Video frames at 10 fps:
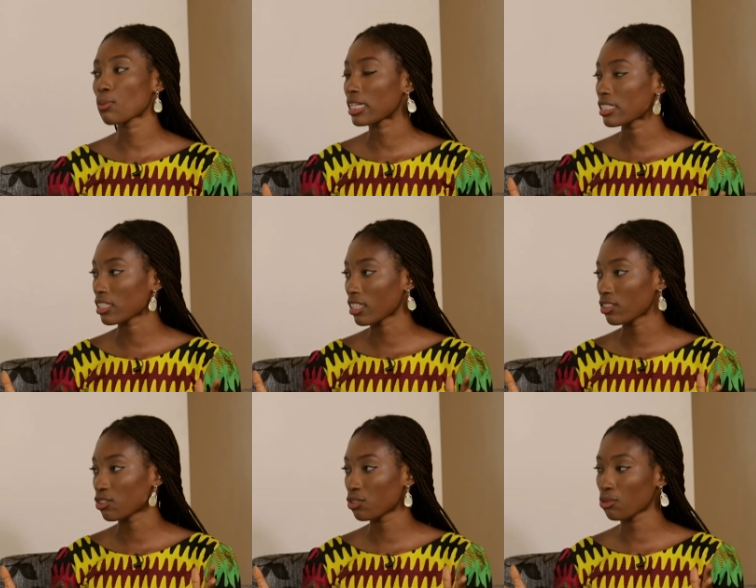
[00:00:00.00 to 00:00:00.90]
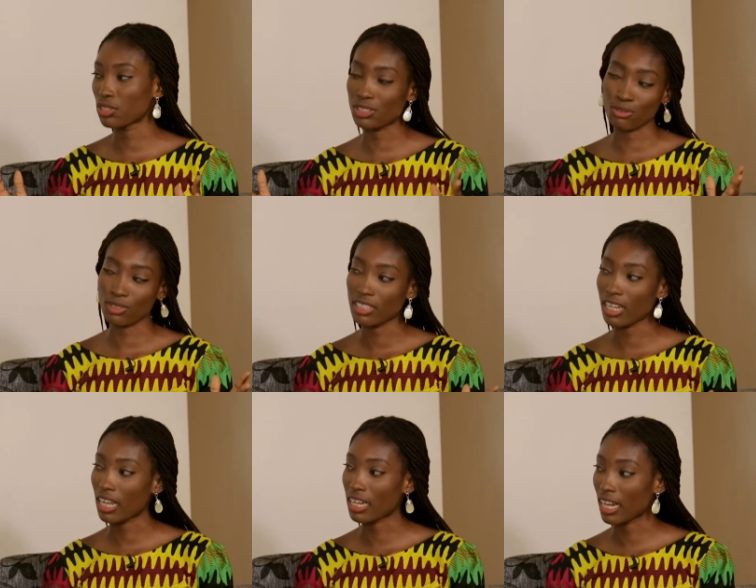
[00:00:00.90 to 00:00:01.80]
place is so serene
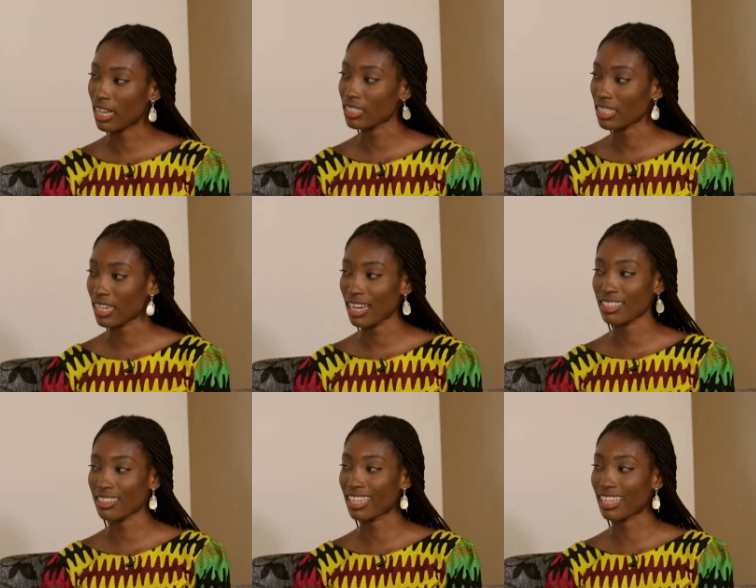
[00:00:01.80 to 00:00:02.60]
and nice, and I like the